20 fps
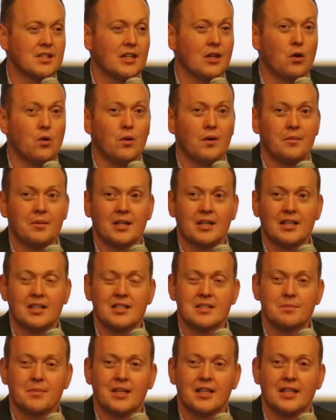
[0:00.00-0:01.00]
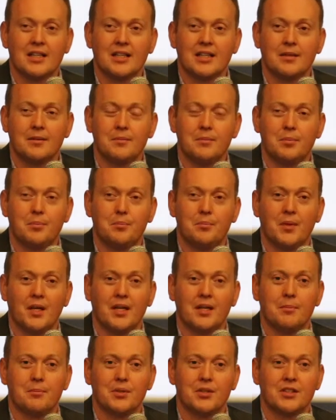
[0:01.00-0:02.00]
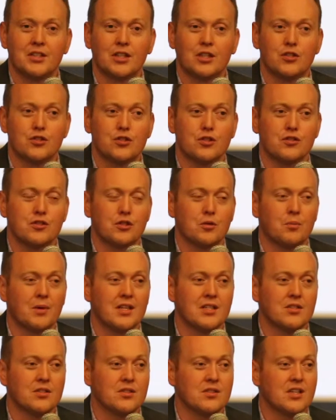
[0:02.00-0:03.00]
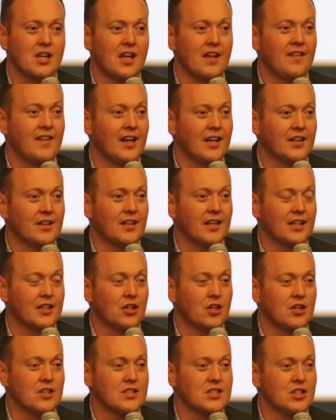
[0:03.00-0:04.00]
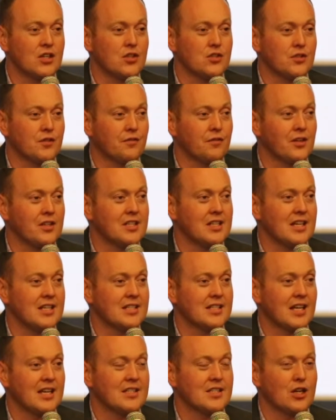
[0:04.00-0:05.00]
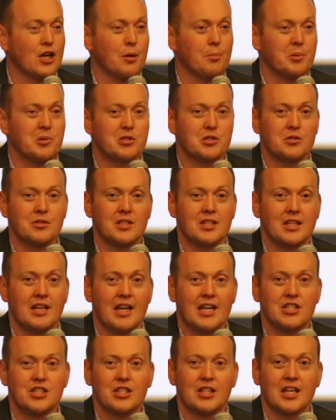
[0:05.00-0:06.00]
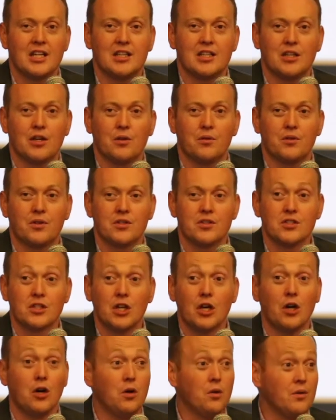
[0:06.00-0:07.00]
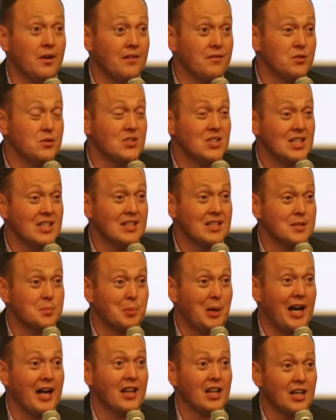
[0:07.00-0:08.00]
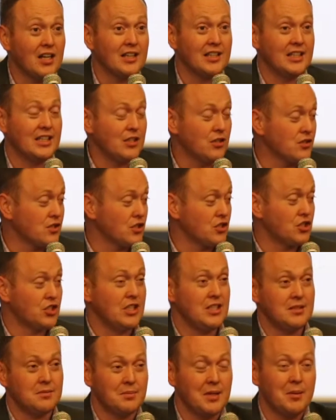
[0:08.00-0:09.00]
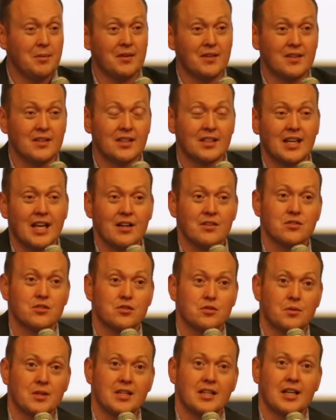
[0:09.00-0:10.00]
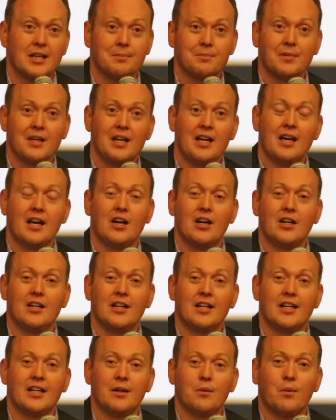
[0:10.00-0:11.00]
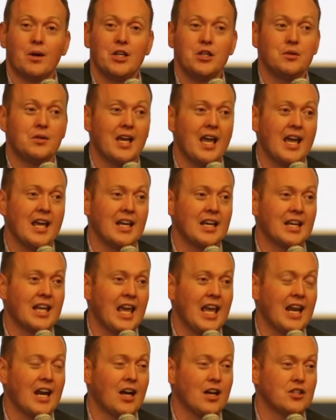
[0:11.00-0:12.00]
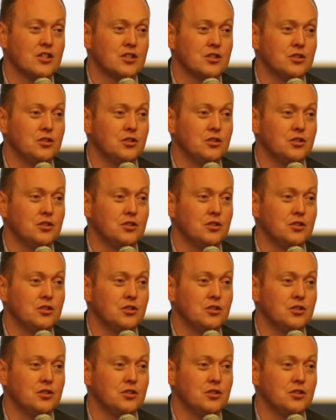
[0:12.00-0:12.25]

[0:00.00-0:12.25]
like, oh, I'm going to list my building on short-term rentals, that concierge or front desk has an opportunity to educate the owners. Oh, have you seen this bylaw? And here's a sheet maybe that the council's written up on what you can and cannot do.